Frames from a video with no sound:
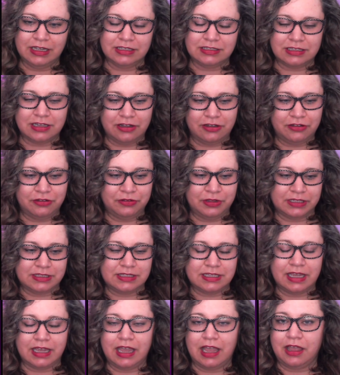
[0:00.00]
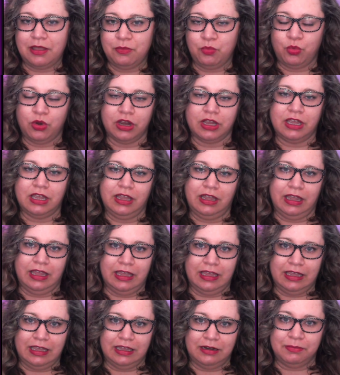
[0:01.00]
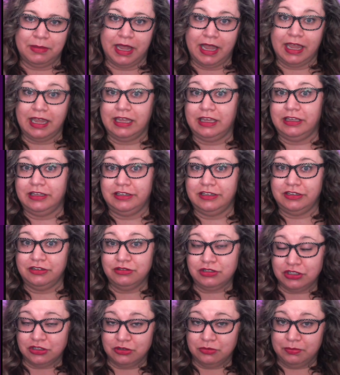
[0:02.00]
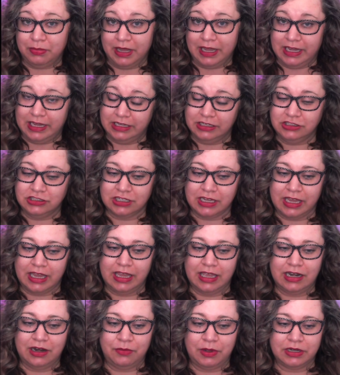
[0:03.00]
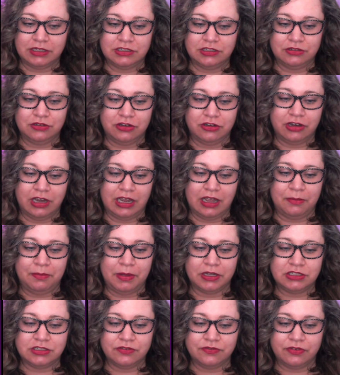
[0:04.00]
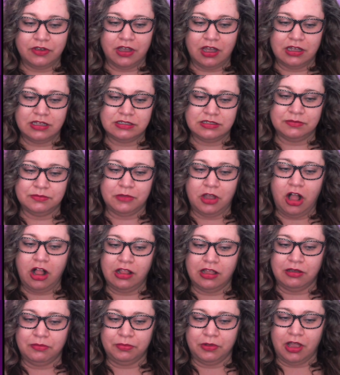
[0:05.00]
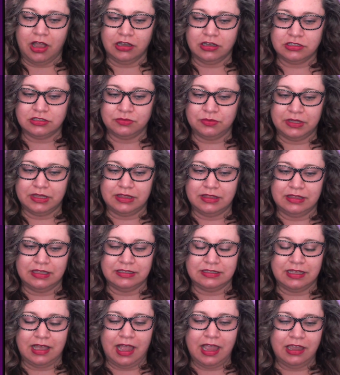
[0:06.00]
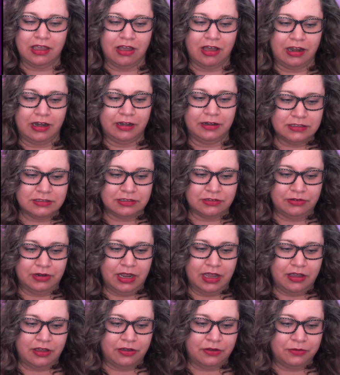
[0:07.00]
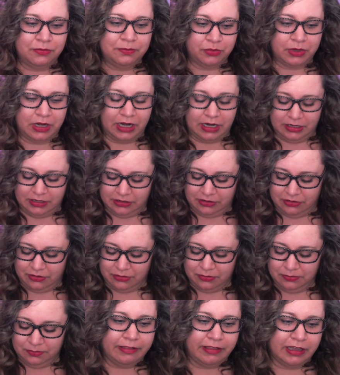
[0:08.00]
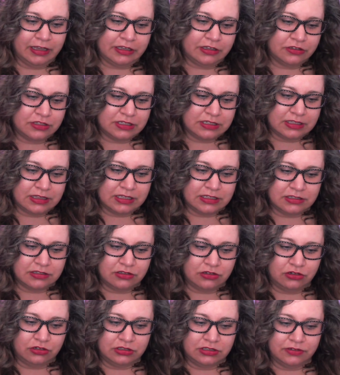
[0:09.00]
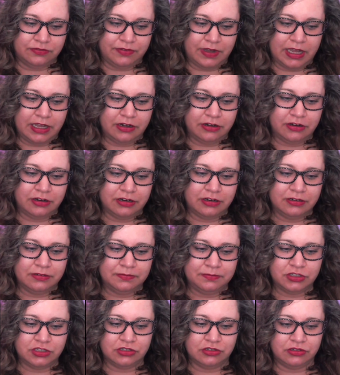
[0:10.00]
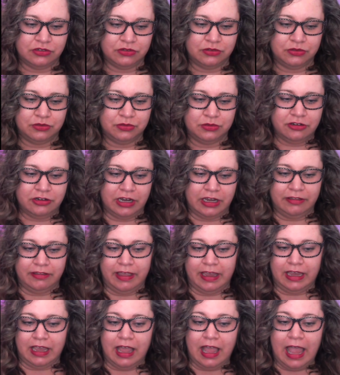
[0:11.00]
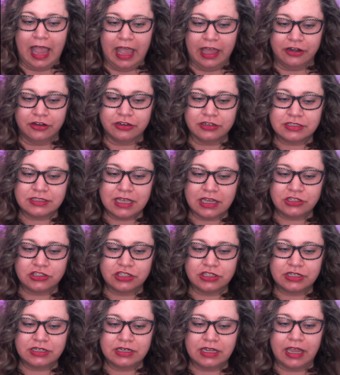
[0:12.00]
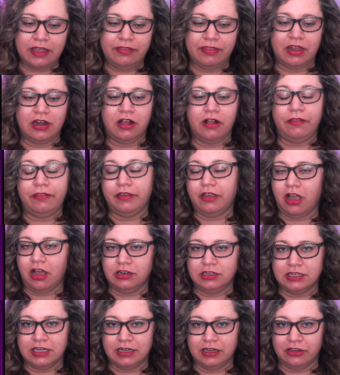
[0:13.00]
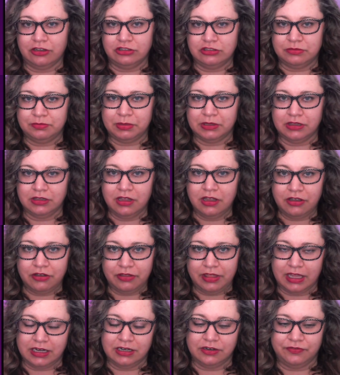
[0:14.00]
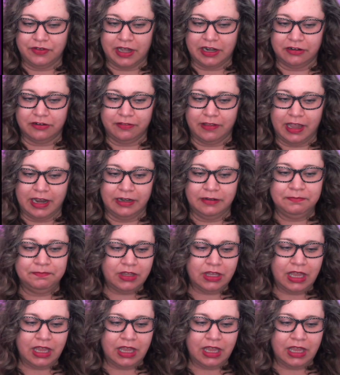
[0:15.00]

So let's say I'm working in my YouTube page and I want to create a bunch of custom callout blocks with this icon. So now what I do, I like using this little divider to create like a header section, and then all the content goes below that divider line.